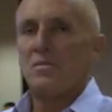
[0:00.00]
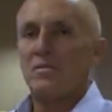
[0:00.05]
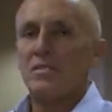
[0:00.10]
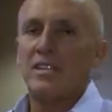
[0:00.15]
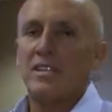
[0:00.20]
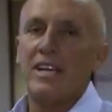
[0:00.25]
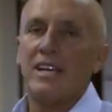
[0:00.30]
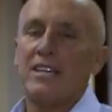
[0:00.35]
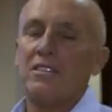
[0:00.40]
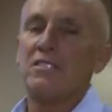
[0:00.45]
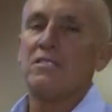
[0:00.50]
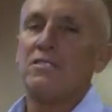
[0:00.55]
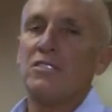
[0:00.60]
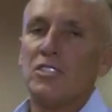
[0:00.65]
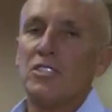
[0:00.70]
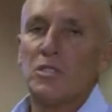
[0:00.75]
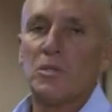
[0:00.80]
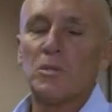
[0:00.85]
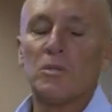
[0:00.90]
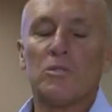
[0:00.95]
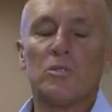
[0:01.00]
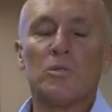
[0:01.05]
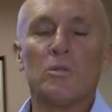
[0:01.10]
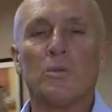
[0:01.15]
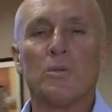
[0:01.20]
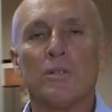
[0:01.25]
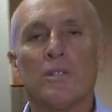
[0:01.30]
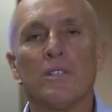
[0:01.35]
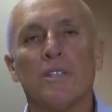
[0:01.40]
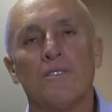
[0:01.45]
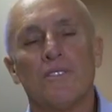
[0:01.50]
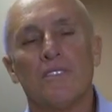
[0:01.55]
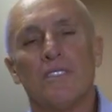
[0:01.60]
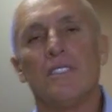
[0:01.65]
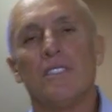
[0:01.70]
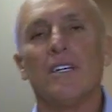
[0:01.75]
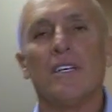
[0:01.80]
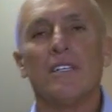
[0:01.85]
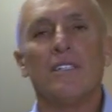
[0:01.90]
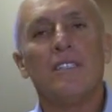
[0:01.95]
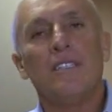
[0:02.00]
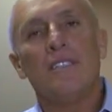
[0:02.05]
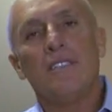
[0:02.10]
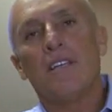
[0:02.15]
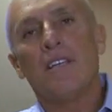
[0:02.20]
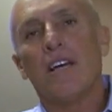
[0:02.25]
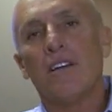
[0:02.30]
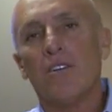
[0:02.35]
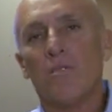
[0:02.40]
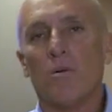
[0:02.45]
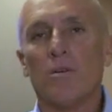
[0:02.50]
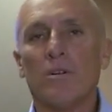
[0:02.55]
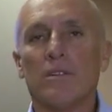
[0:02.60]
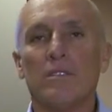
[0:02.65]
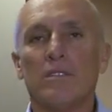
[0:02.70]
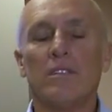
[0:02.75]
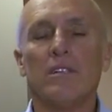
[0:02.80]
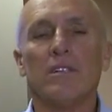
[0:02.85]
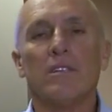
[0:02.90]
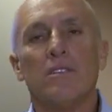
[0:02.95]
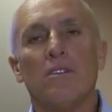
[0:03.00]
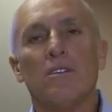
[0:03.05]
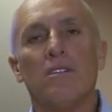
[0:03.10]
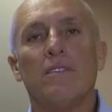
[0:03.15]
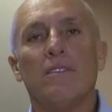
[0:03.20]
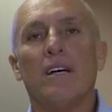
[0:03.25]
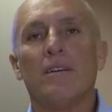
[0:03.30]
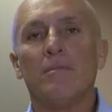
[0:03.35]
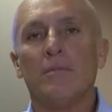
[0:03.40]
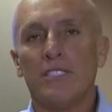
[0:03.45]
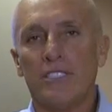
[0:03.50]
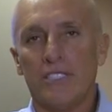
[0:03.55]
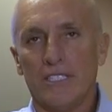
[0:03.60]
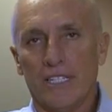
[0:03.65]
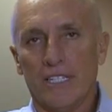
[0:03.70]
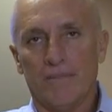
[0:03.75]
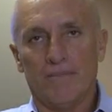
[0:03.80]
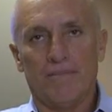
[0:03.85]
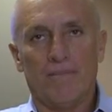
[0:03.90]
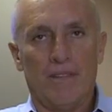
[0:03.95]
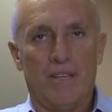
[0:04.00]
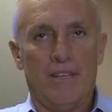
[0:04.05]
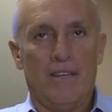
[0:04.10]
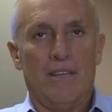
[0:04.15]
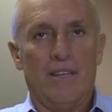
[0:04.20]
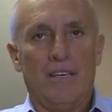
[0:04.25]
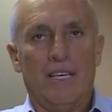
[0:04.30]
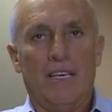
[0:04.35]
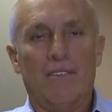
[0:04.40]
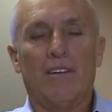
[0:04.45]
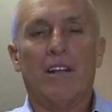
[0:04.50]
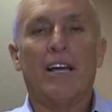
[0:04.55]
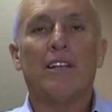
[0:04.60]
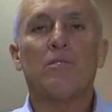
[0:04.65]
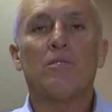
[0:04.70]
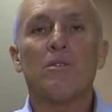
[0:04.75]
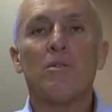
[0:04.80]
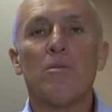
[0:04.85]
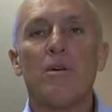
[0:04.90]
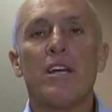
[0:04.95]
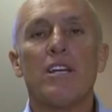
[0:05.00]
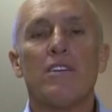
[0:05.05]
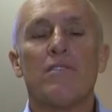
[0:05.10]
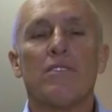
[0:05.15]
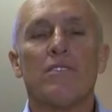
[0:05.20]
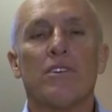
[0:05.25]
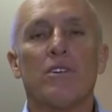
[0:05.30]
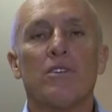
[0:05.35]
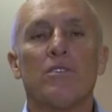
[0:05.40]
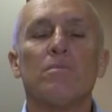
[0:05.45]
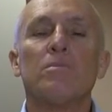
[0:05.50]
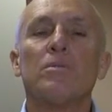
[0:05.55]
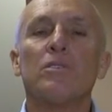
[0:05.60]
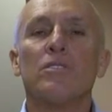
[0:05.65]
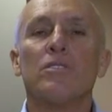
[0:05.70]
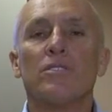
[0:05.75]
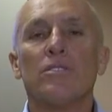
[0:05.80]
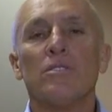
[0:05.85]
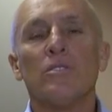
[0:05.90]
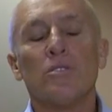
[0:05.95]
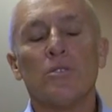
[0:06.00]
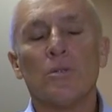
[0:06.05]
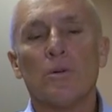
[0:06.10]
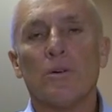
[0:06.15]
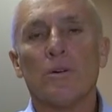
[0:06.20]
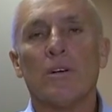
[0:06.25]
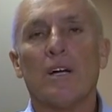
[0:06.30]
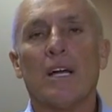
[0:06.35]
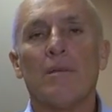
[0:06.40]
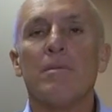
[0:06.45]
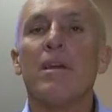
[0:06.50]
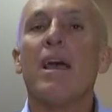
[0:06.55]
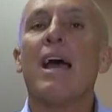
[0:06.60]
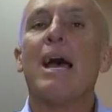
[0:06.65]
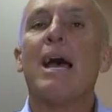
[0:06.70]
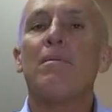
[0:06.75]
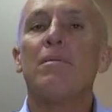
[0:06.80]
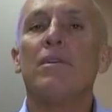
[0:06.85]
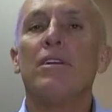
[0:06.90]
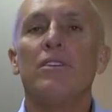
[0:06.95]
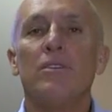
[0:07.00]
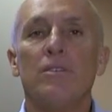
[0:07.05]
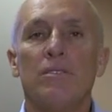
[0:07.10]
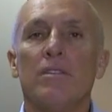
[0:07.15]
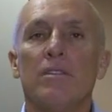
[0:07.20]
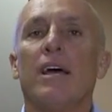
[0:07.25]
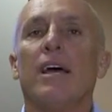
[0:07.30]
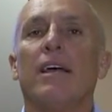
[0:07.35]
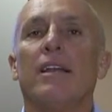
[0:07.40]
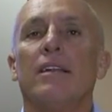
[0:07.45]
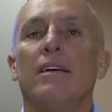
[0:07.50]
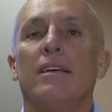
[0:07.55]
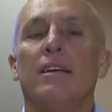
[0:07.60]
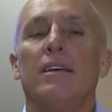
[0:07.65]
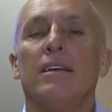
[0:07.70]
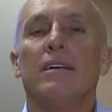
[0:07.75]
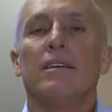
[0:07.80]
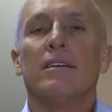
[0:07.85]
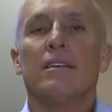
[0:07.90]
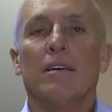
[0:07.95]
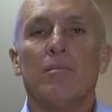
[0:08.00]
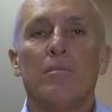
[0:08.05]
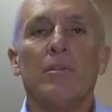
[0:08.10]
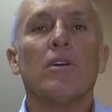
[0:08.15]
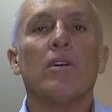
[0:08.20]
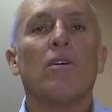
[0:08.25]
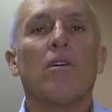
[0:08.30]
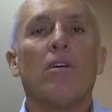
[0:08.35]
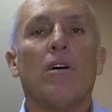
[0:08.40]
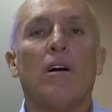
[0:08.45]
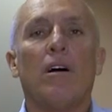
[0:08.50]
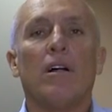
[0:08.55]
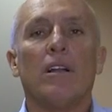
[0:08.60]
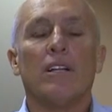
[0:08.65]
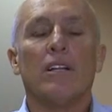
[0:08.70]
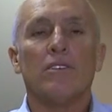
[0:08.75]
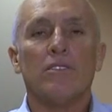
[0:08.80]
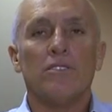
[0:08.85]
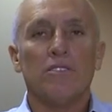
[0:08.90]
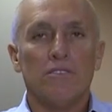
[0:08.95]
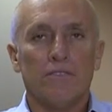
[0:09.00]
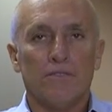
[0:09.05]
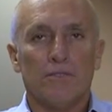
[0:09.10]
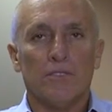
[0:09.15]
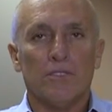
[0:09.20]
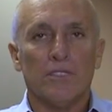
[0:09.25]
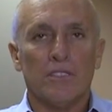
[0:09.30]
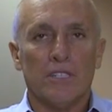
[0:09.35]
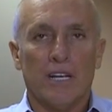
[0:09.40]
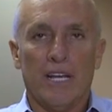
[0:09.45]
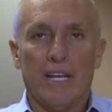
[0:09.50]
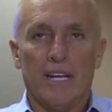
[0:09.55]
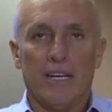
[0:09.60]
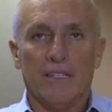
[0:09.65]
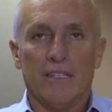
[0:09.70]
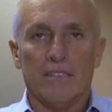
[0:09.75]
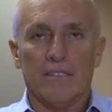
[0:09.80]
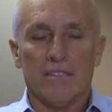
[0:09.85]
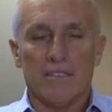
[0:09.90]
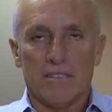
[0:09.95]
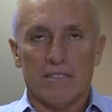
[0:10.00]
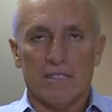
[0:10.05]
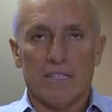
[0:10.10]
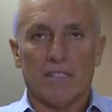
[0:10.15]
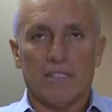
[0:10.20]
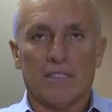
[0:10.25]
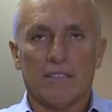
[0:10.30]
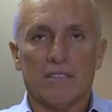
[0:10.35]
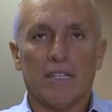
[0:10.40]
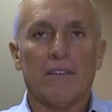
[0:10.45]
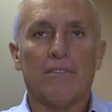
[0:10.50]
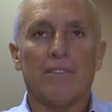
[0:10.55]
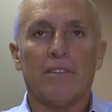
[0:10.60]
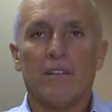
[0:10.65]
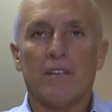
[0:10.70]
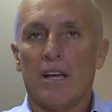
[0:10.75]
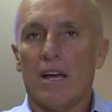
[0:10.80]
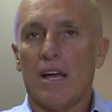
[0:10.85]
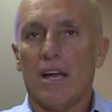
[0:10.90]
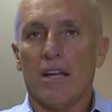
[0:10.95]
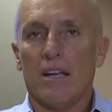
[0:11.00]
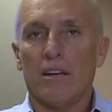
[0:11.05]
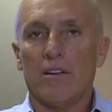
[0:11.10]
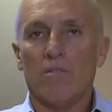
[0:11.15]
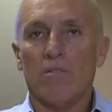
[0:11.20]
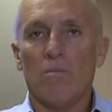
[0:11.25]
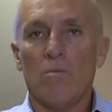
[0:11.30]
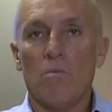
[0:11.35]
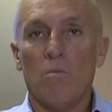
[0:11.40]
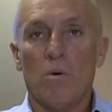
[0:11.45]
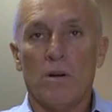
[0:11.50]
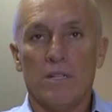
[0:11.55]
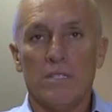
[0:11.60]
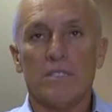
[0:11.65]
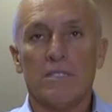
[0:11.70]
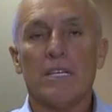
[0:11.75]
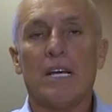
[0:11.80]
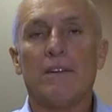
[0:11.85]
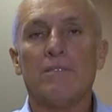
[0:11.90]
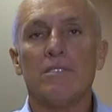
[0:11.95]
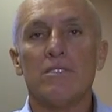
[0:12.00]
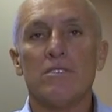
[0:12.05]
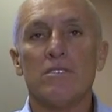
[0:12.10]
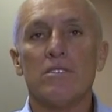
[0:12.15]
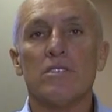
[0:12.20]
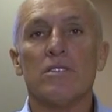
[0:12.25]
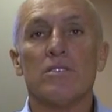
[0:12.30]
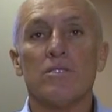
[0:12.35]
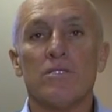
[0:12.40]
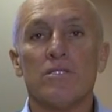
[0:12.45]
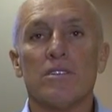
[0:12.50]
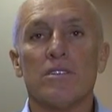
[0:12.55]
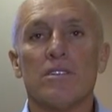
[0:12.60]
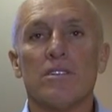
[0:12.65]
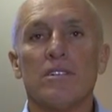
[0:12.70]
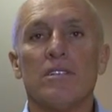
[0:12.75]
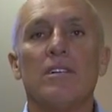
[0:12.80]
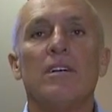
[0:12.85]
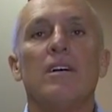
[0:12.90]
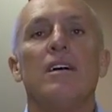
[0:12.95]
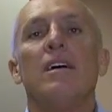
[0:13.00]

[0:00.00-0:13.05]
you for taking the virtual tour of CRT's headquarters here in Novi, Michigan. If you'd like to arrange for your own personal tour, I'd be happy to do that. Give me a call at 248-679-1700,